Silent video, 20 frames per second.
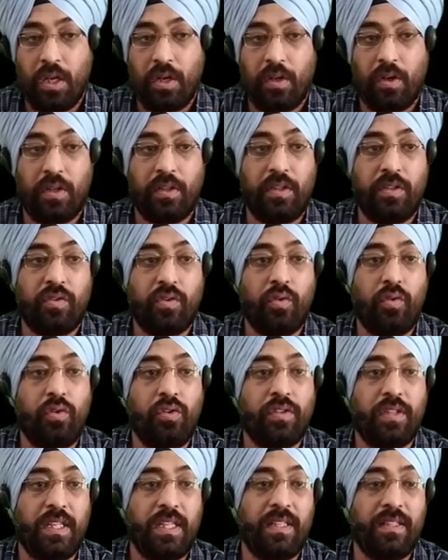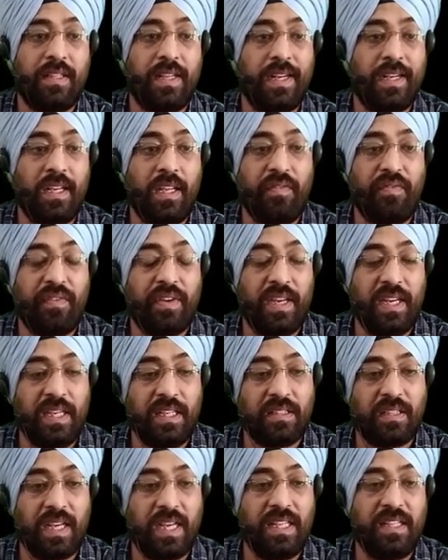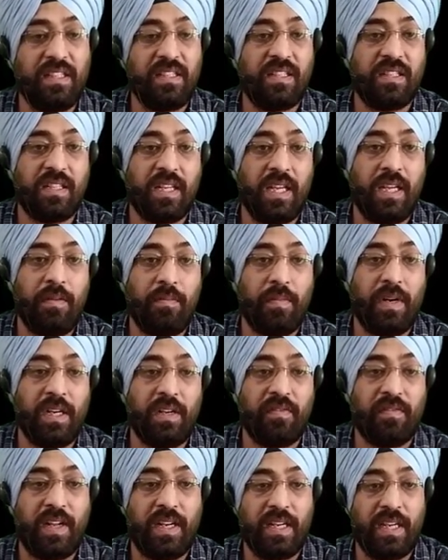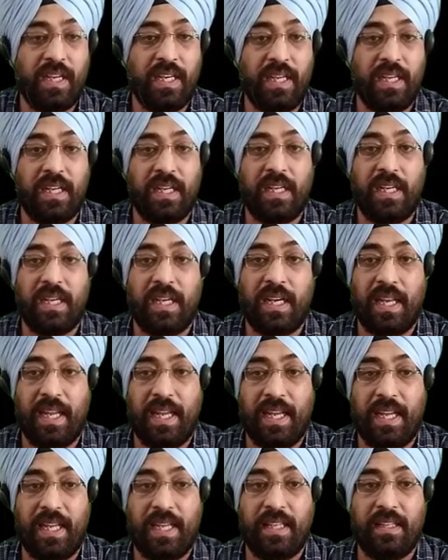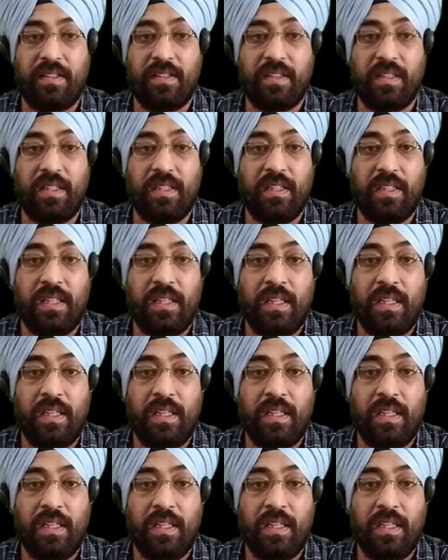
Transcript: Now this rule says that if ring size is same but one ring contains the